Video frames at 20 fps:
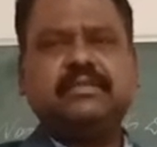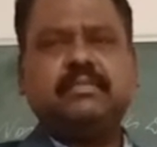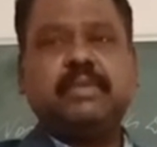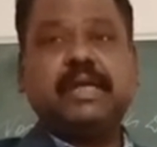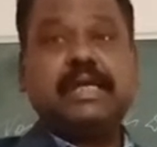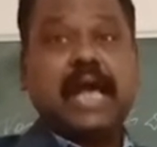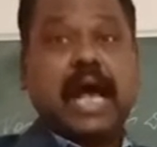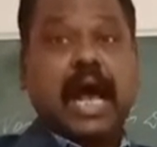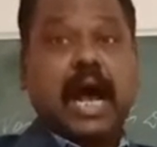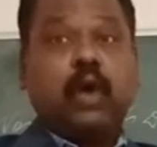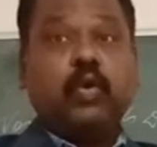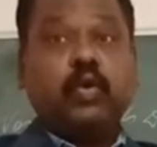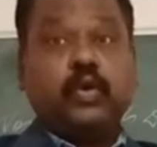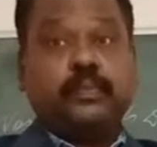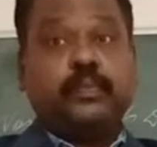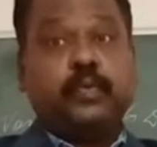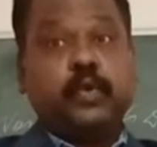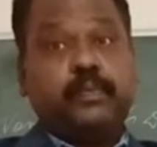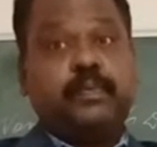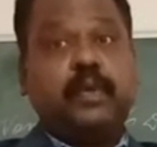but
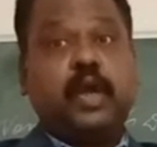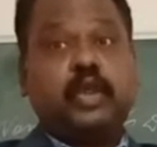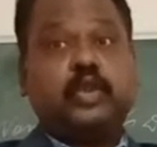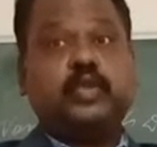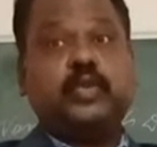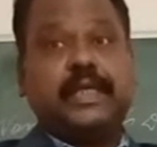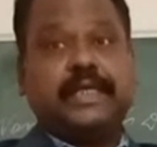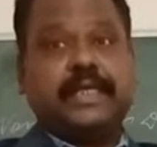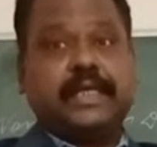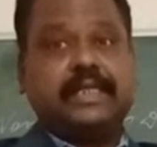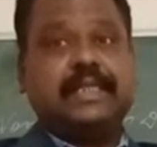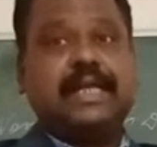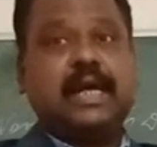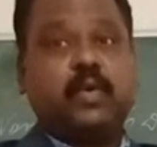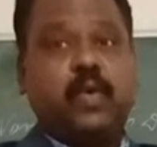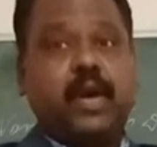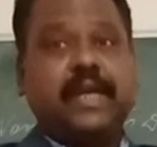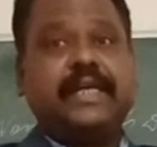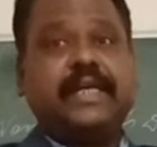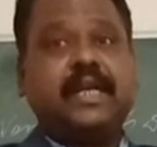output fluctuated, the
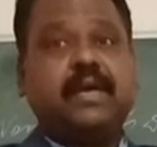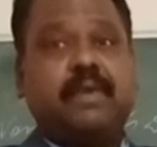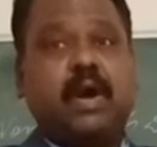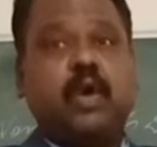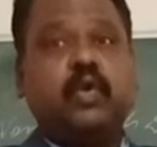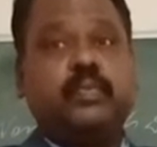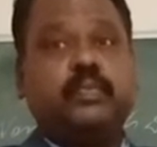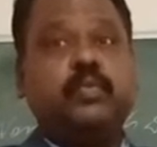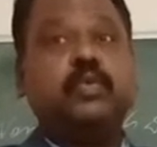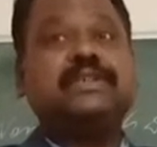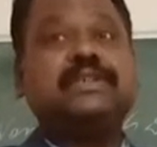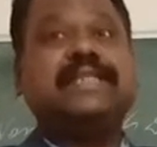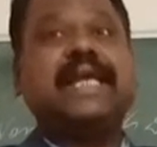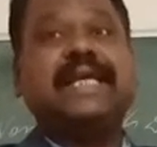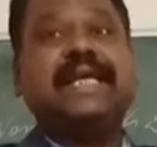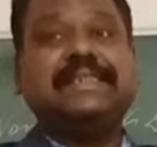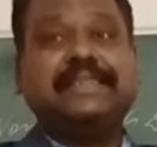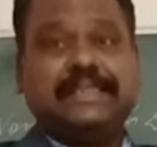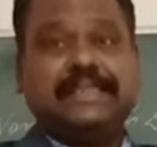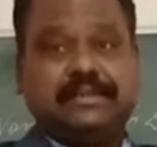quantity of output
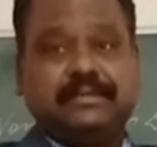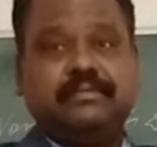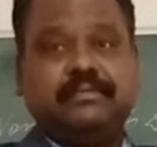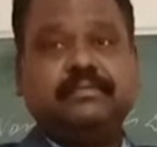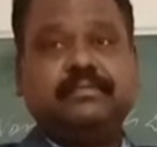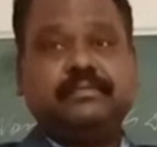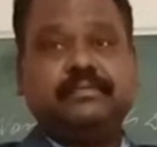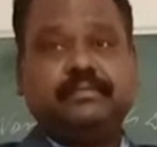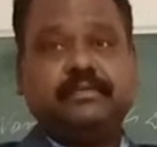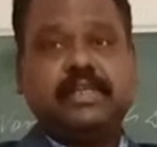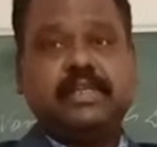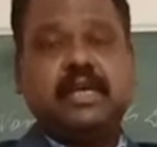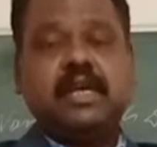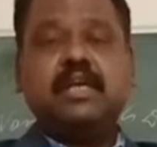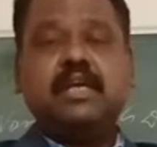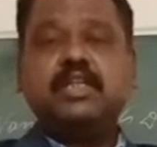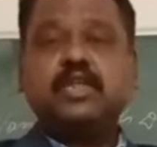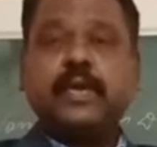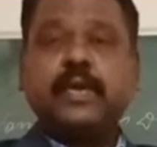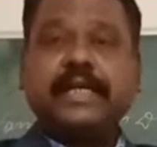changed.
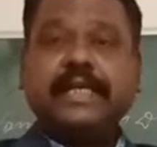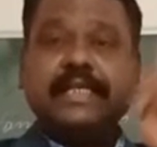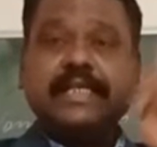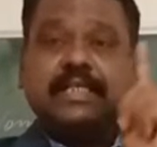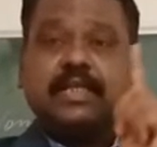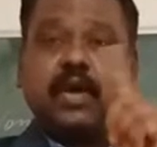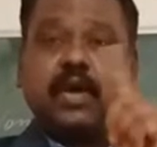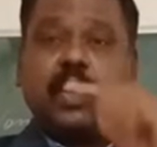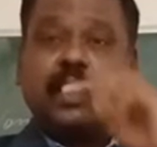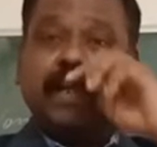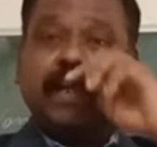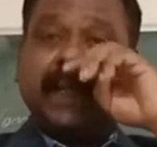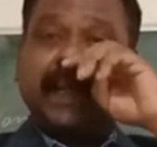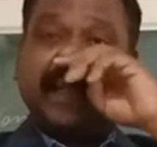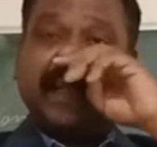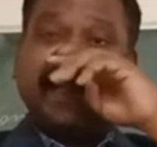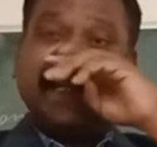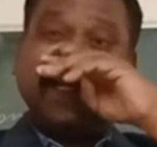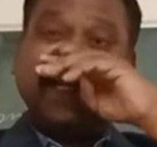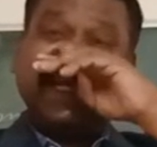So it is called the
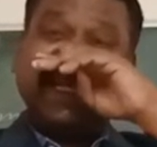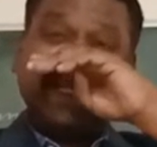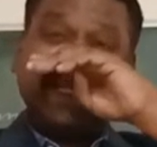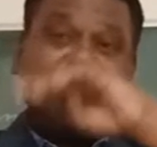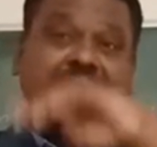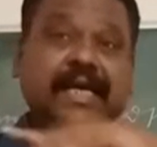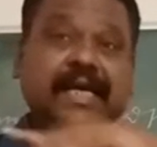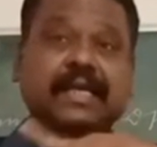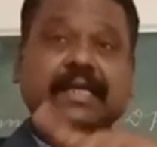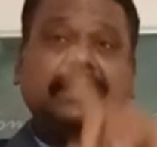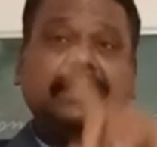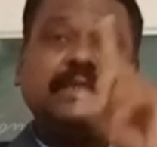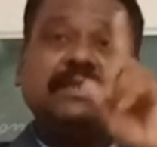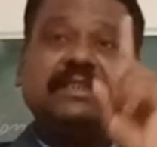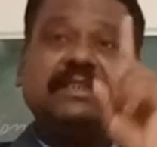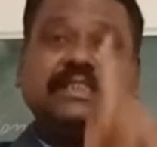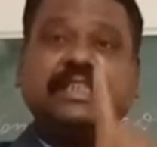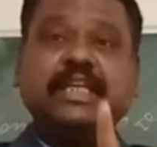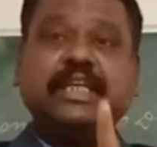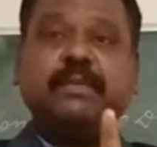real
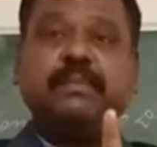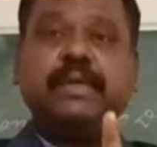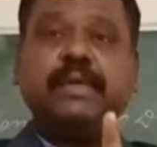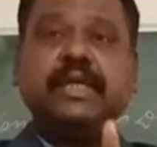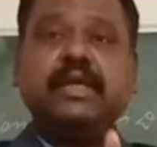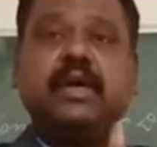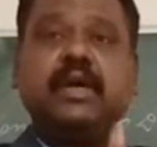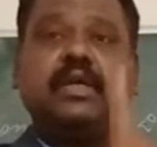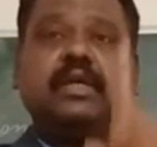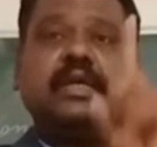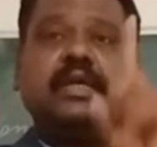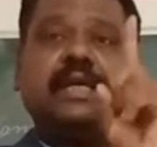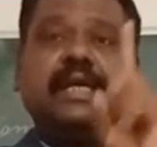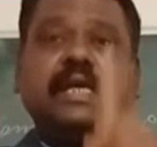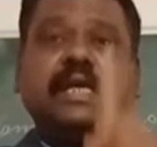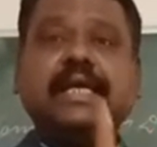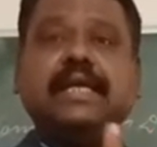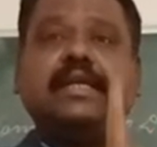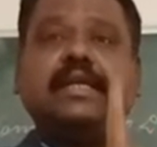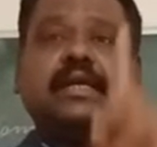GDP or a
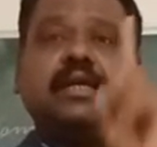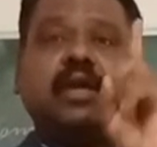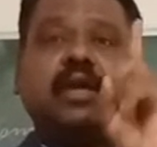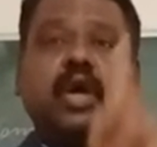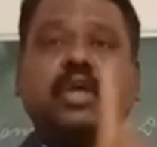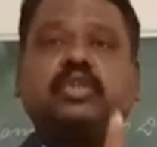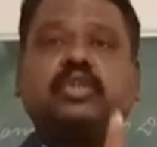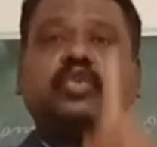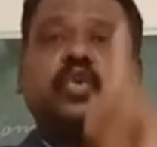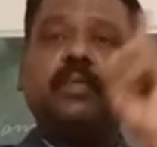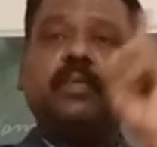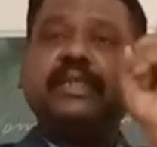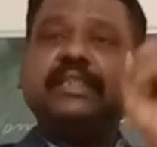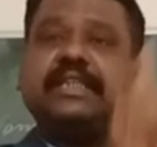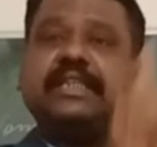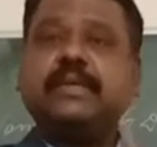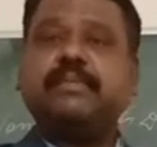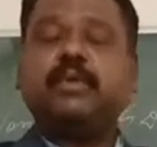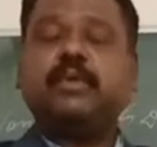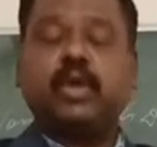real gross
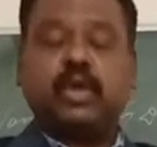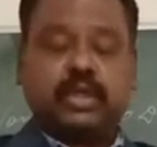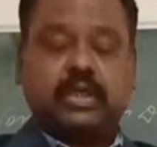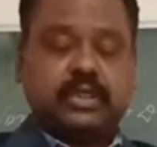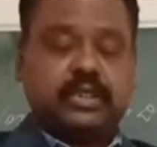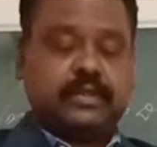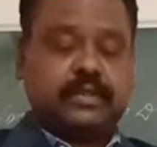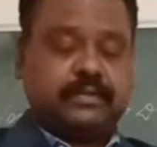domestic product.